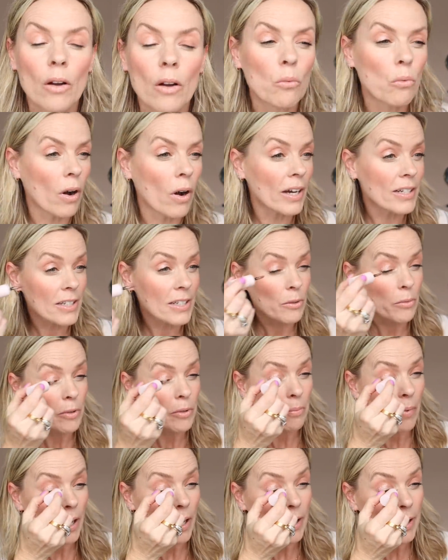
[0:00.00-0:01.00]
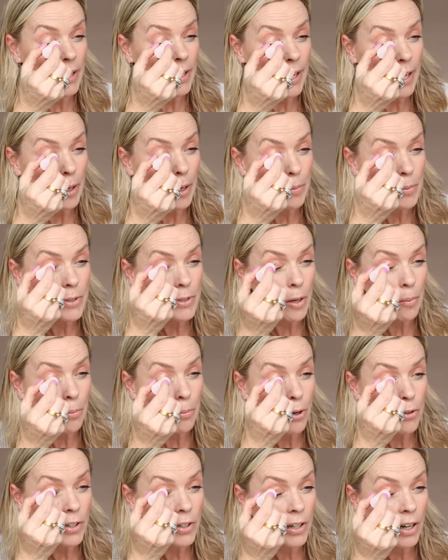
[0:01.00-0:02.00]
what I did with my lip. So I
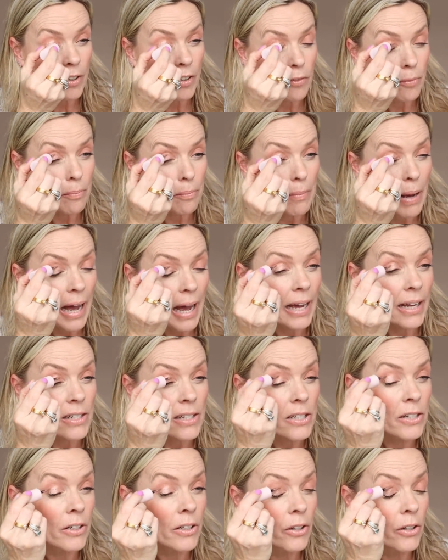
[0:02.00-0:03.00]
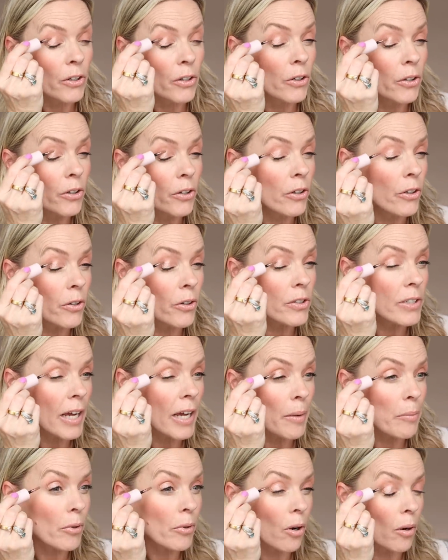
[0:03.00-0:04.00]
put the kind of matte, nudie
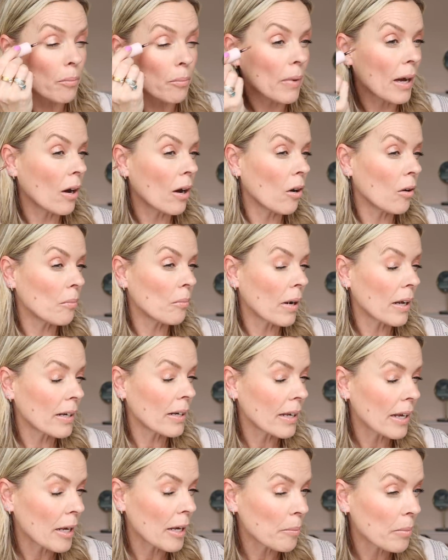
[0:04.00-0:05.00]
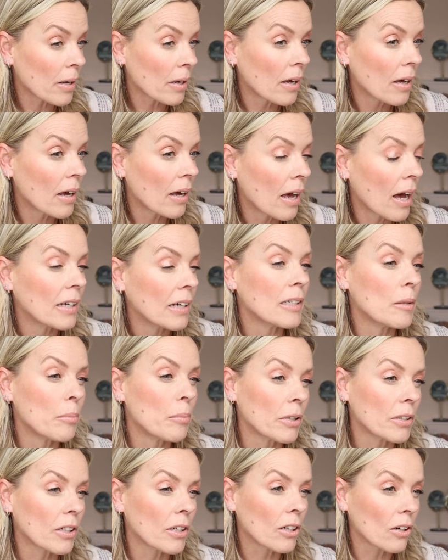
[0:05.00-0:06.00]
apricot matte on my lip, and then
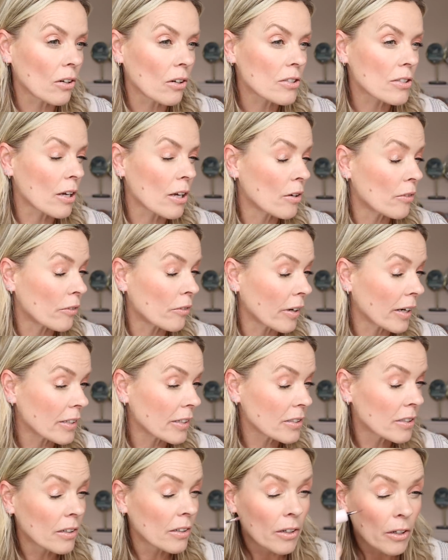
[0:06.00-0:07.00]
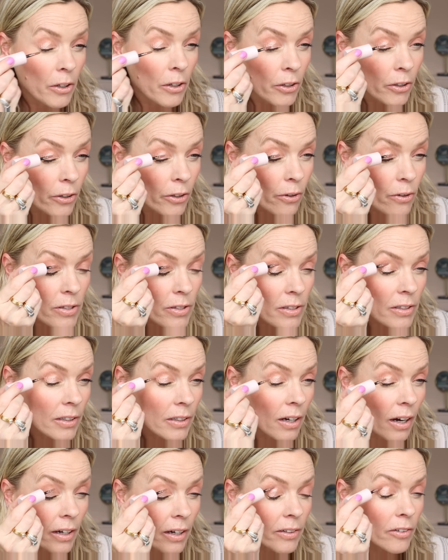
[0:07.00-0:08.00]
put the gloss over it, using the
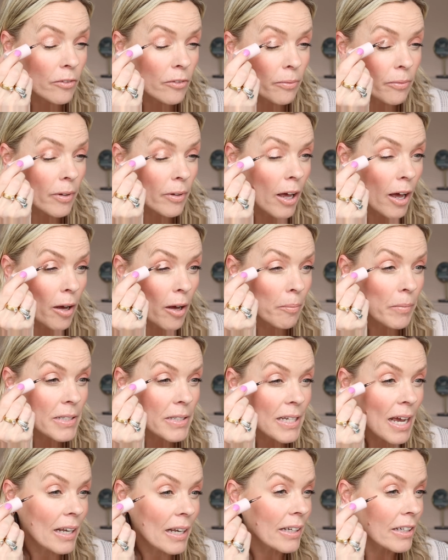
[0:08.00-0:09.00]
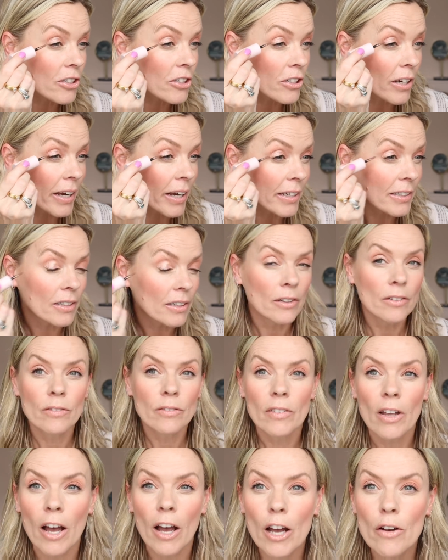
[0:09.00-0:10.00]
kind of metallic shade
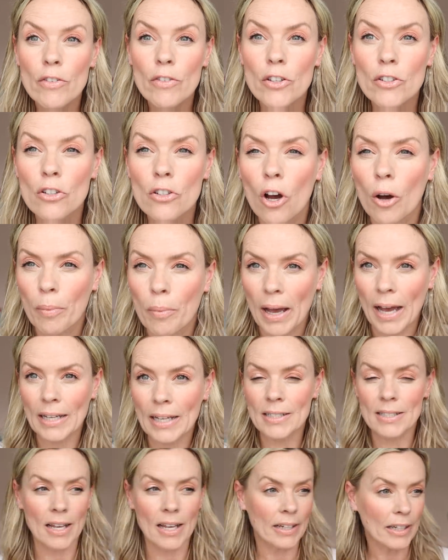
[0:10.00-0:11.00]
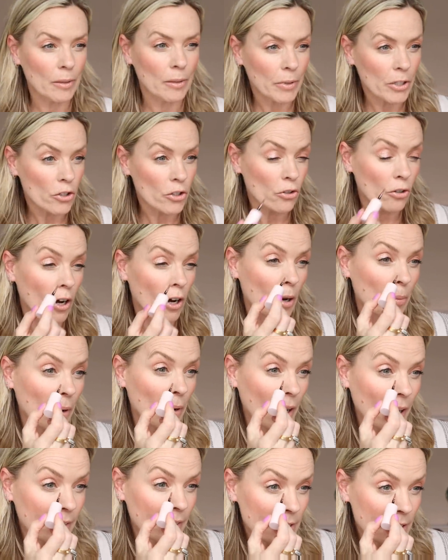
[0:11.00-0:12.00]
over the top, adds that little bit of
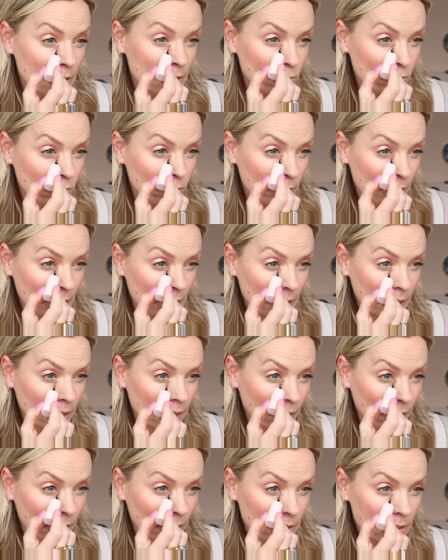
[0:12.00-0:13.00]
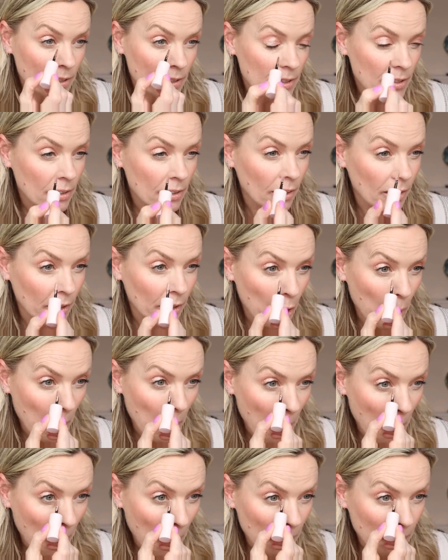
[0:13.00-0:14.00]
drama, and this is really nice, this colour,
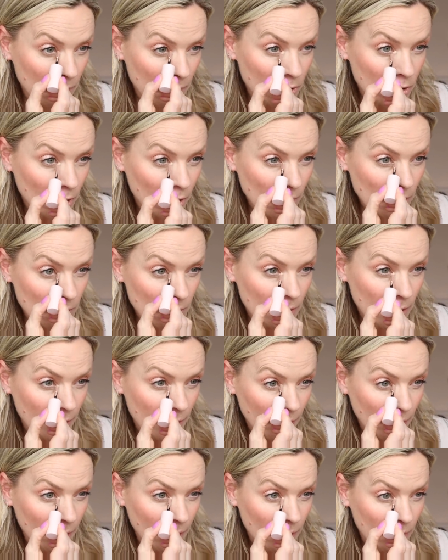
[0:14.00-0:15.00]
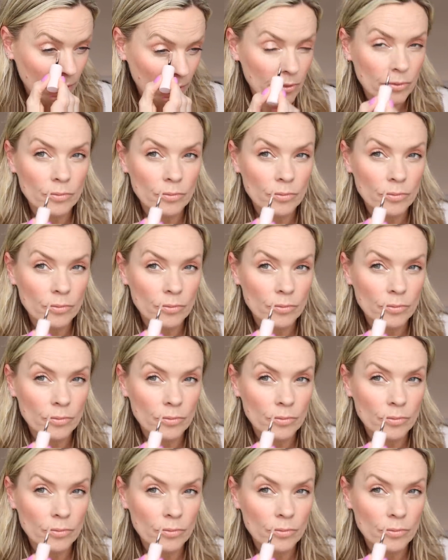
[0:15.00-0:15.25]
just here.